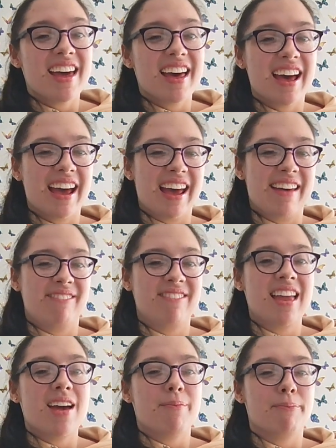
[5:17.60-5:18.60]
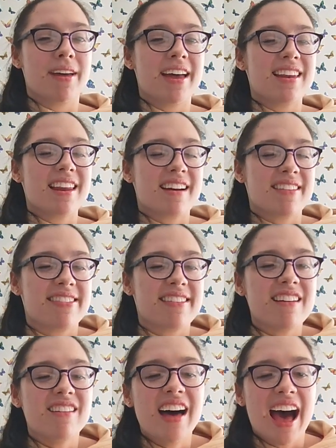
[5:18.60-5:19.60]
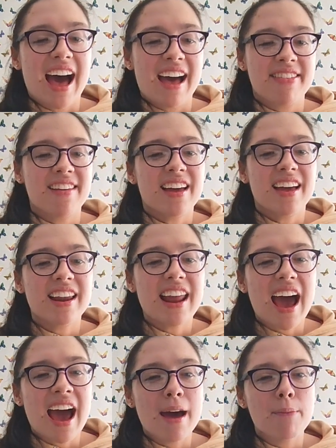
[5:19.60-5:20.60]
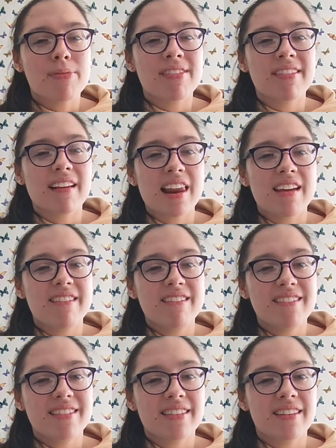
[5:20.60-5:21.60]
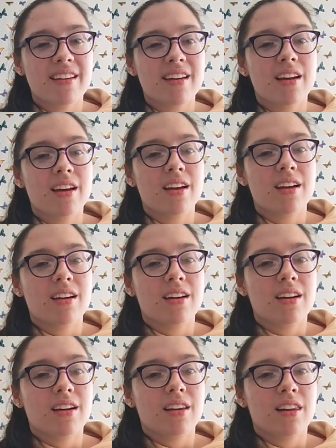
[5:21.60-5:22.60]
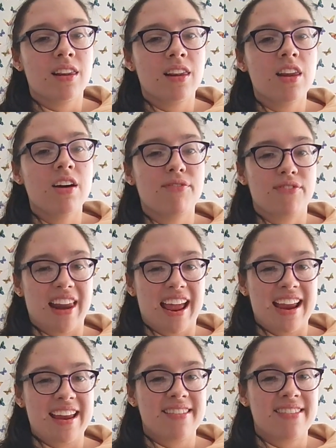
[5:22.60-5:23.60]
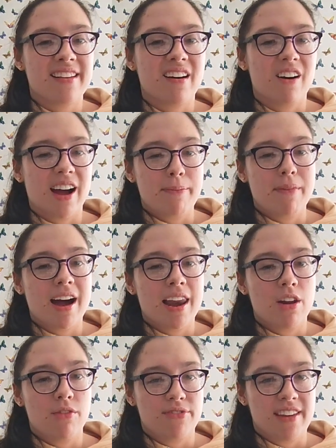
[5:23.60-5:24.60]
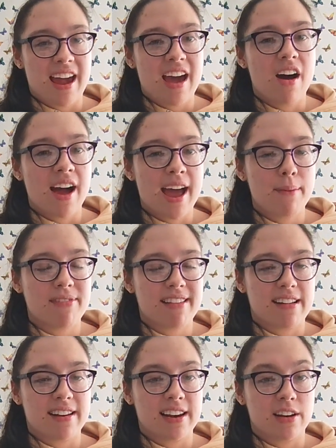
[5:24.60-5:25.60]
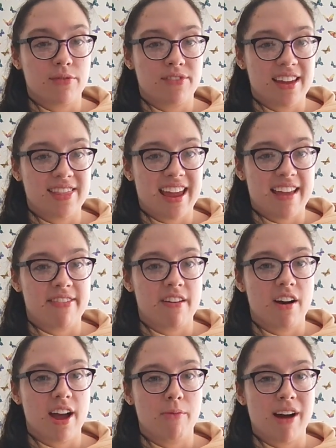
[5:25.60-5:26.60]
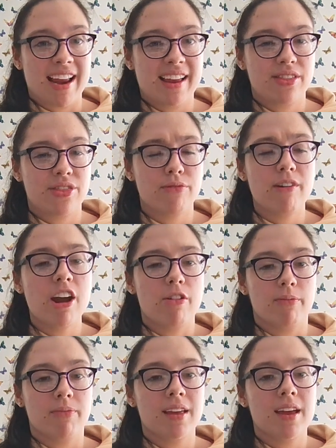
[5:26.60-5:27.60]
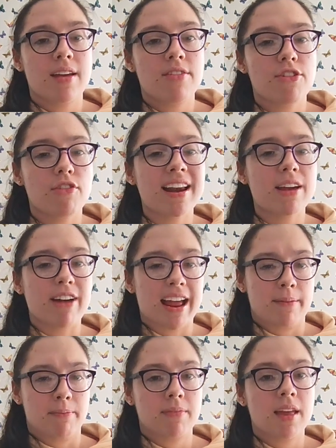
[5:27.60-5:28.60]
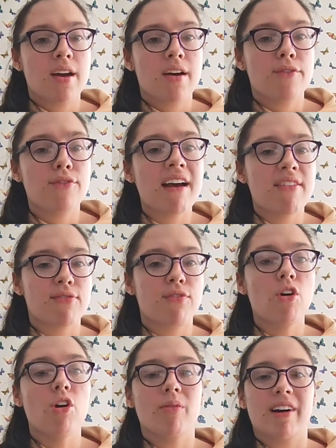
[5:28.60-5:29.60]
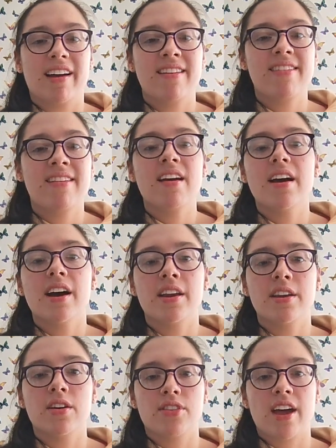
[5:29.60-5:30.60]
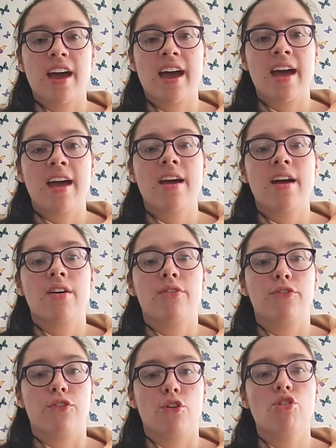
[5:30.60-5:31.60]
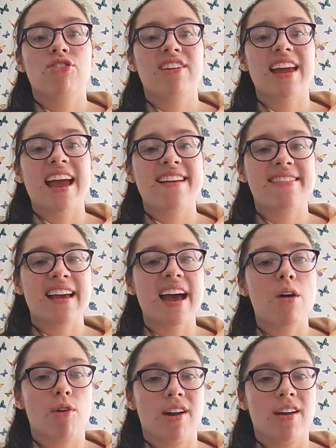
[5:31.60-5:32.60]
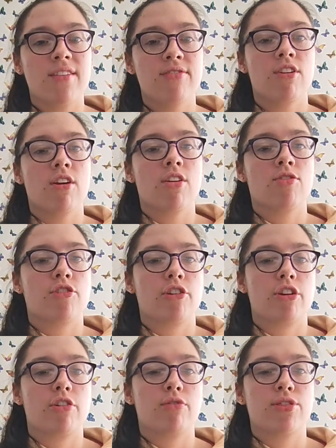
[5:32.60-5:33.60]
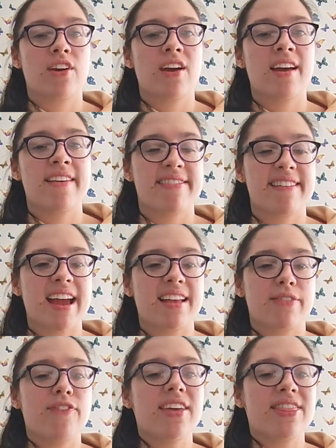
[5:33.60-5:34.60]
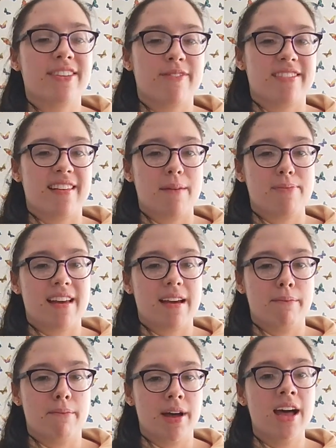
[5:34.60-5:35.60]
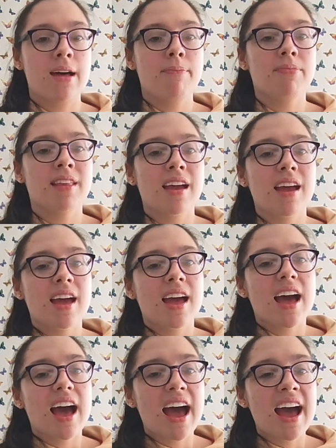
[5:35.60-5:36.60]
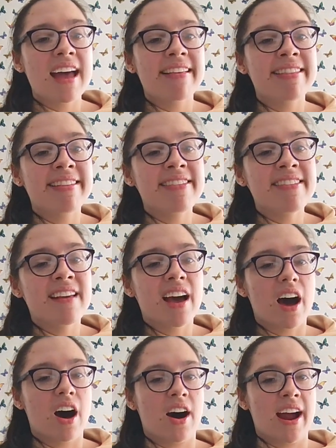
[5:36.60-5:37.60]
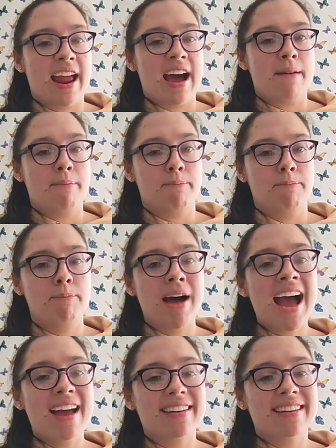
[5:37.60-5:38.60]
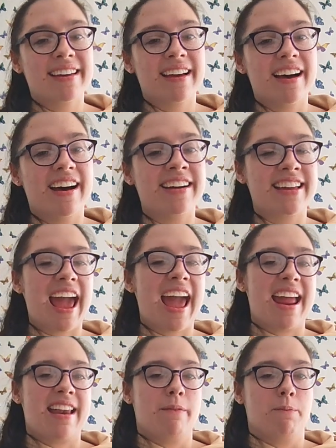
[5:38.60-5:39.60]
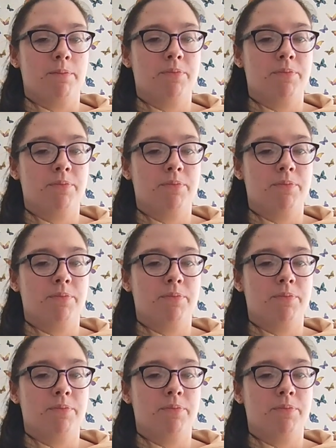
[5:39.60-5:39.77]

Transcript: But I still had an absolute lovely time. I loved it. I absolutely loved it the entire way through. So anyway, fast forward another 48 hours to Thursday the 5th of September, and I am back again.